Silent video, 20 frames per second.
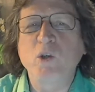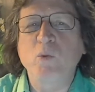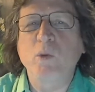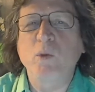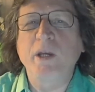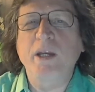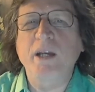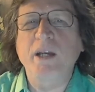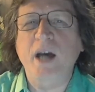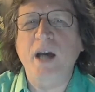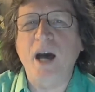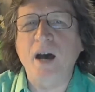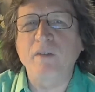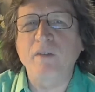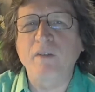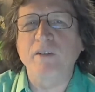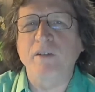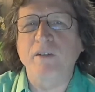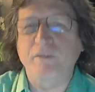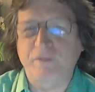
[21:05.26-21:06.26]
you
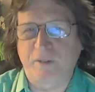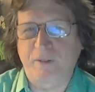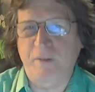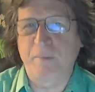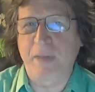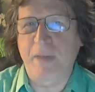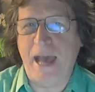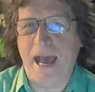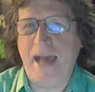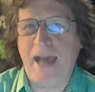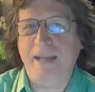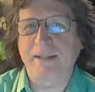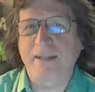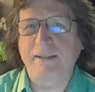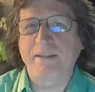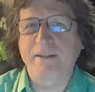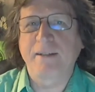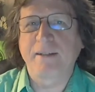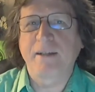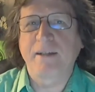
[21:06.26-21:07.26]
recover from
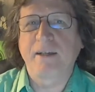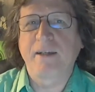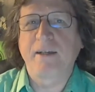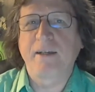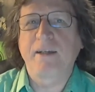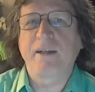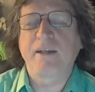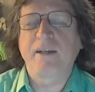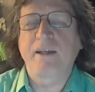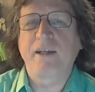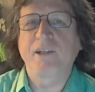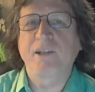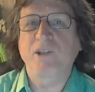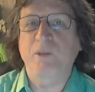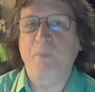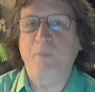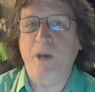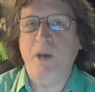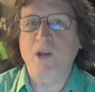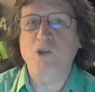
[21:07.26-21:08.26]
that
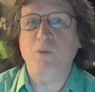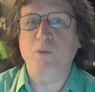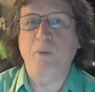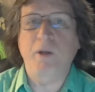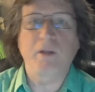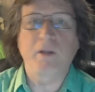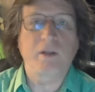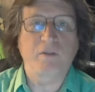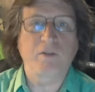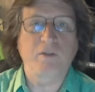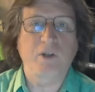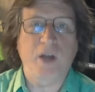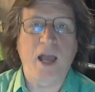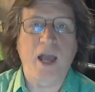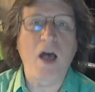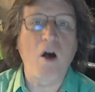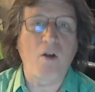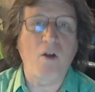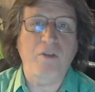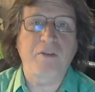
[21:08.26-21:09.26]
is a measurement of
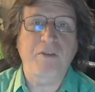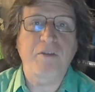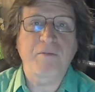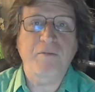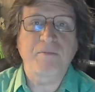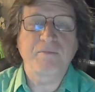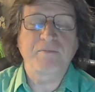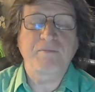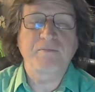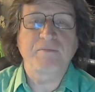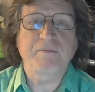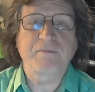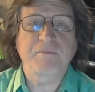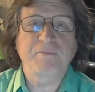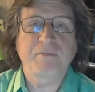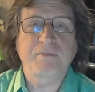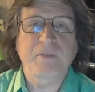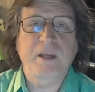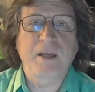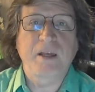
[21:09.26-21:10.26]
your health.
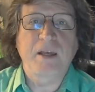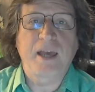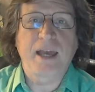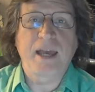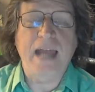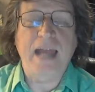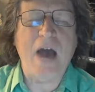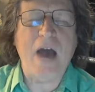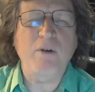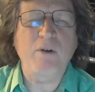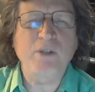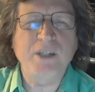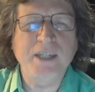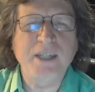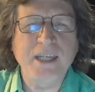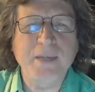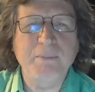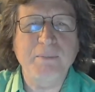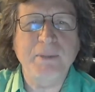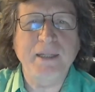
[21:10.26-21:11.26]
And how
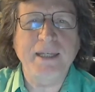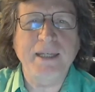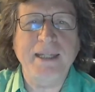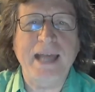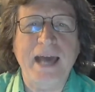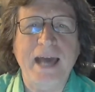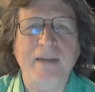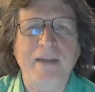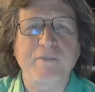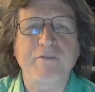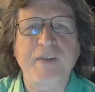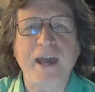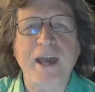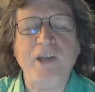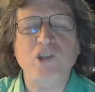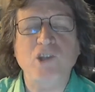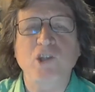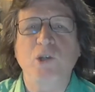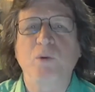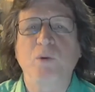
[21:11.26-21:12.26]
deeply that
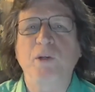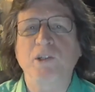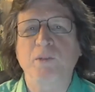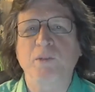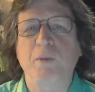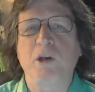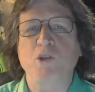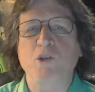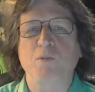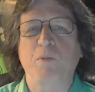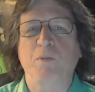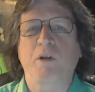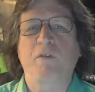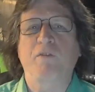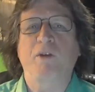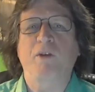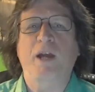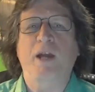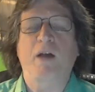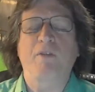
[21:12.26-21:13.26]
affects you is a
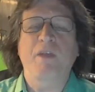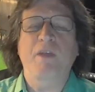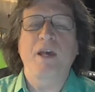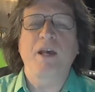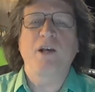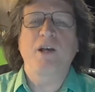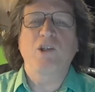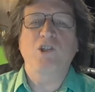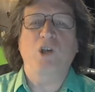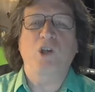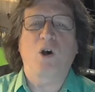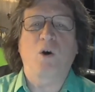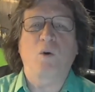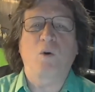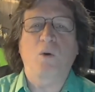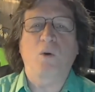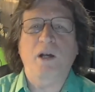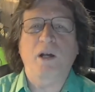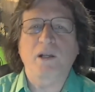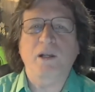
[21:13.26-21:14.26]
measurement of your health.
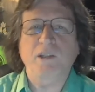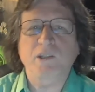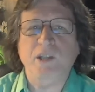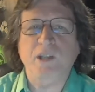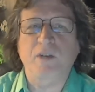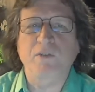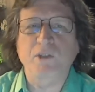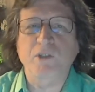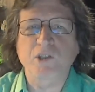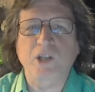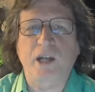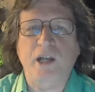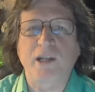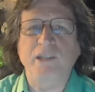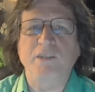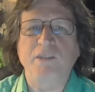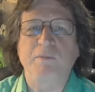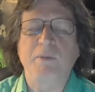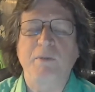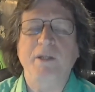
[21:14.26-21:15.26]
So several
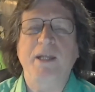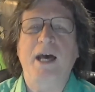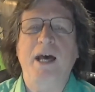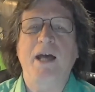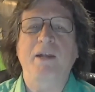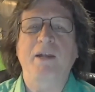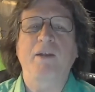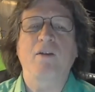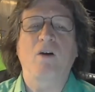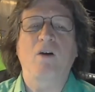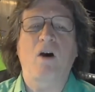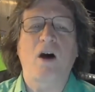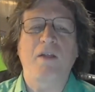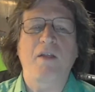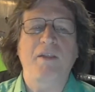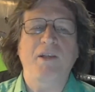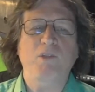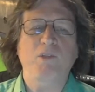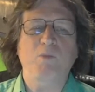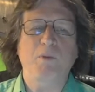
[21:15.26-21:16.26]
studies have been done
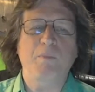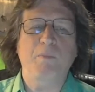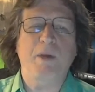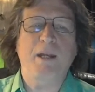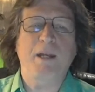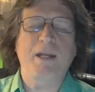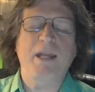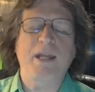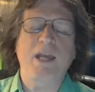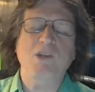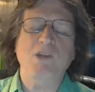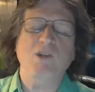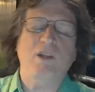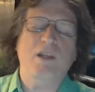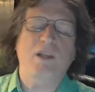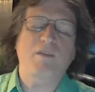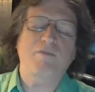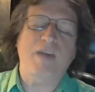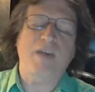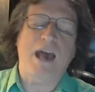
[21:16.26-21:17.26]
on this with
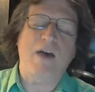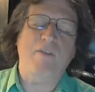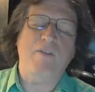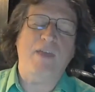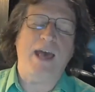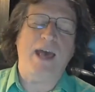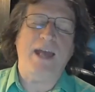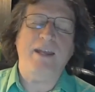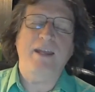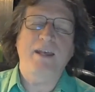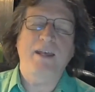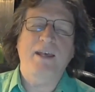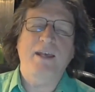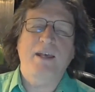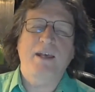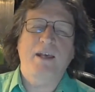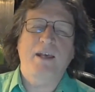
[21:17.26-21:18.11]
meditation. They found that